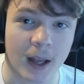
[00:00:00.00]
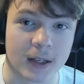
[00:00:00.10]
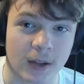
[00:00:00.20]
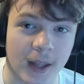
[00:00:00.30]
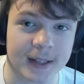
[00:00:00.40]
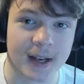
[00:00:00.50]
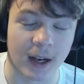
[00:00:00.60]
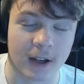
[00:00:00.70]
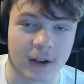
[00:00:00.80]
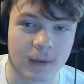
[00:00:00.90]
So that's
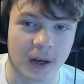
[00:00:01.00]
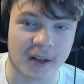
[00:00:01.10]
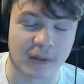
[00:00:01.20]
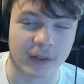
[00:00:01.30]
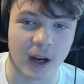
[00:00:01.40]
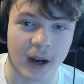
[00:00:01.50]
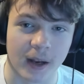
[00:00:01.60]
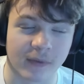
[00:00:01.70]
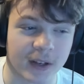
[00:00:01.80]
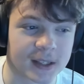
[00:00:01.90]
not good. We're going to have to figure out how to
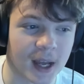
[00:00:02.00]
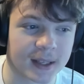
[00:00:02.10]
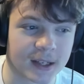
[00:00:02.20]
fix that